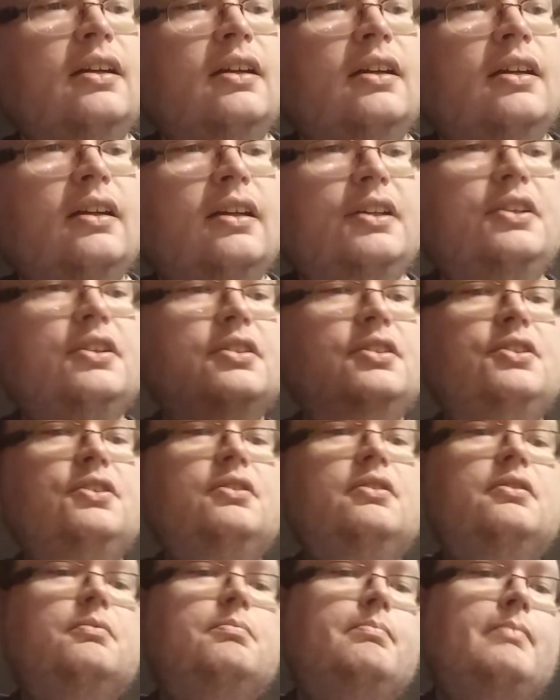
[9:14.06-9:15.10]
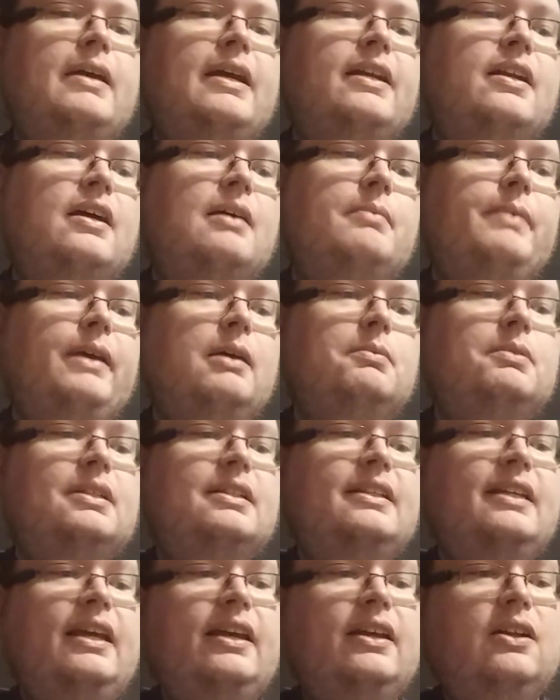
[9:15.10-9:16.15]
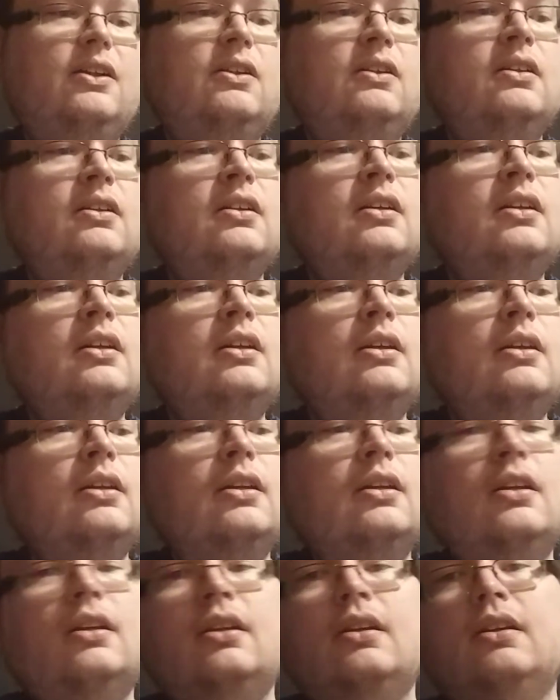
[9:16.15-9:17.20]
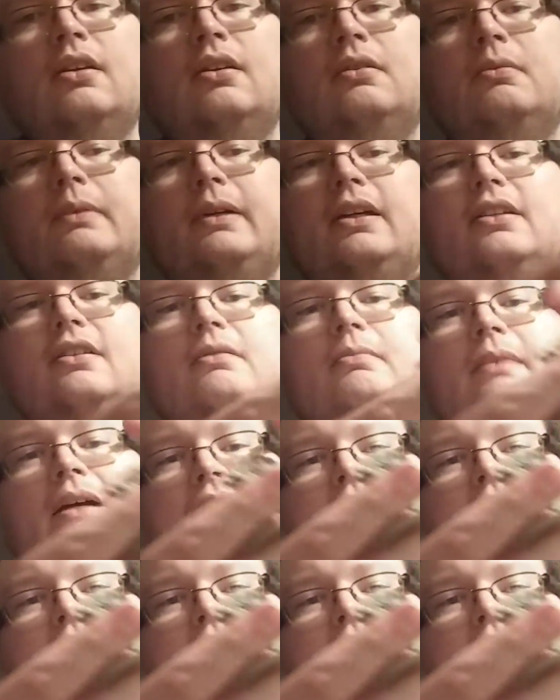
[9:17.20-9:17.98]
You may not be able to tell because of my